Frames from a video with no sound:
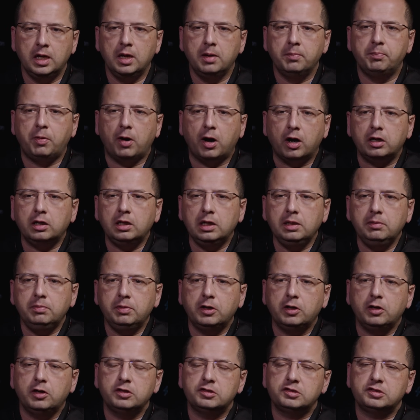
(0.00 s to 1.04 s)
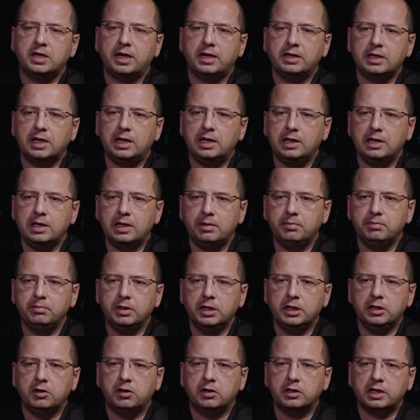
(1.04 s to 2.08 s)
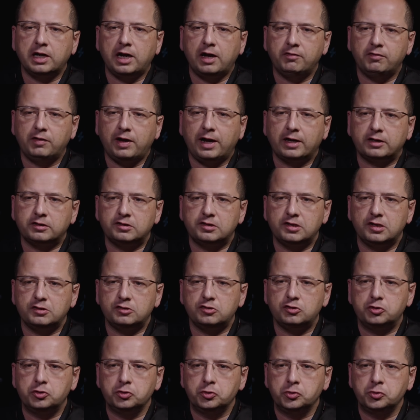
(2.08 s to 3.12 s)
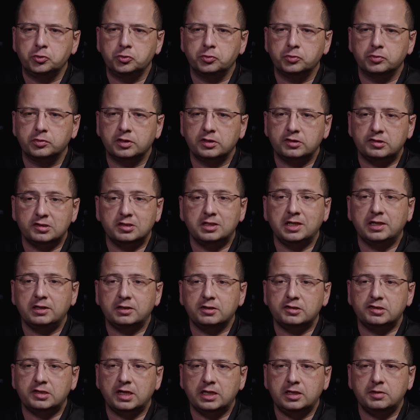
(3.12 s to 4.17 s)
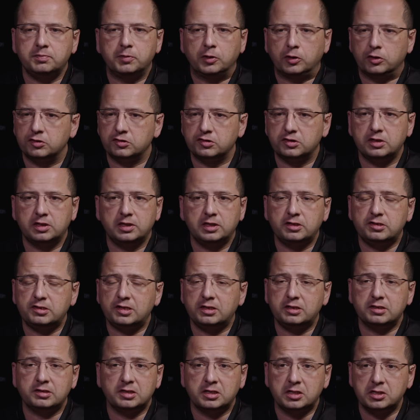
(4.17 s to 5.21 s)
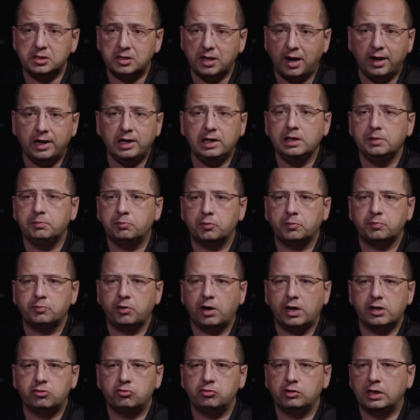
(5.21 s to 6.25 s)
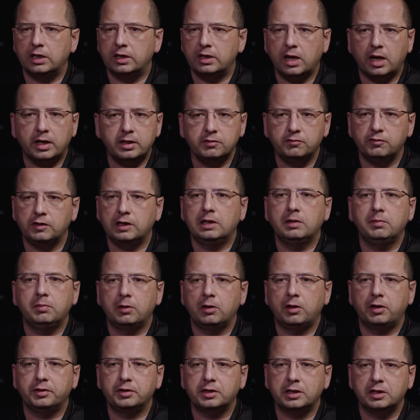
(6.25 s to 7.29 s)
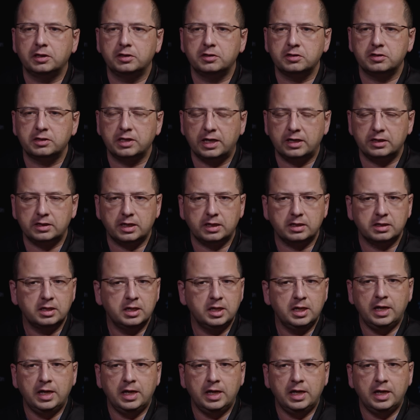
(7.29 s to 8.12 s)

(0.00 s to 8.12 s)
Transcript: Partly because that LLM may not have access to this data set because the data set is entirely proprietary and unavailable on the internet and